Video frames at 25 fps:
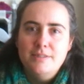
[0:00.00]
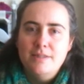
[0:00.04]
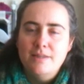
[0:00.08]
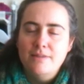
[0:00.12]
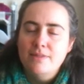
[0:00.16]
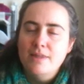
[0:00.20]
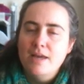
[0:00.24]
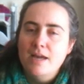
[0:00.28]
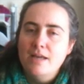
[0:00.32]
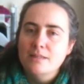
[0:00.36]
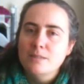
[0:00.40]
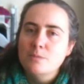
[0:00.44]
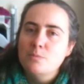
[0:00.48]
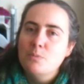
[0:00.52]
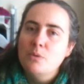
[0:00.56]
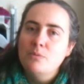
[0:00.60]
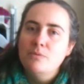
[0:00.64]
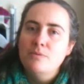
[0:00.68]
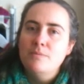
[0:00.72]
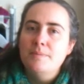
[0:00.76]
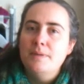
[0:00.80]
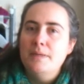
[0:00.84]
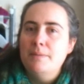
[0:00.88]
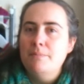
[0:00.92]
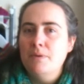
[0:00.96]
that's
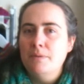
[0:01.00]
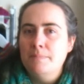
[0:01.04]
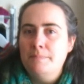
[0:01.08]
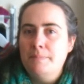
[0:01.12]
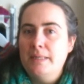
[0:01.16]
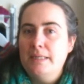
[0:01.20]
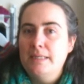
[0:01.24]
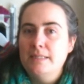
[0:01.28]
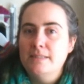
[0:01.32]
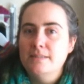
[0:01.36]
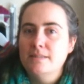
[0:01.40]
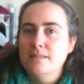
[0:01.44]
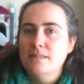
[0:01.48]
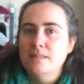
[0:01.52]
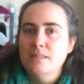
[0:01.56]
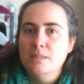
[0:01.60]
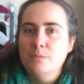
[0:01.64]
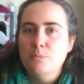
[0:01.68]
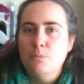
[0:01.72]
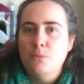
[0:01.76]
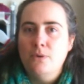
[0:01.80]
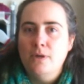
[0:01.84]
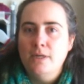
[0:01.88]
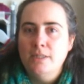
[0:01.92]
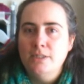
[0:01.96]
probably my biggest
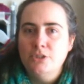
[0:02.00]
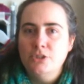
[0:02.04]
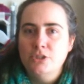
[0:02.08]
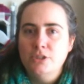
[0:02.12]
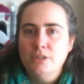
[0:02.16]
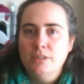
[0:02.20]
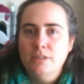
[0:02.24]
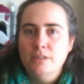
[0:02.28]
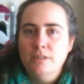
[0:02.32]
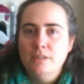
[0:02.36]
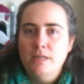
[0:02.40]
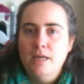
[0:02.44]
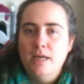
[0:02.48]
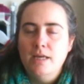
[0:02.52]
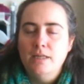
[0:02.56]
inspiration.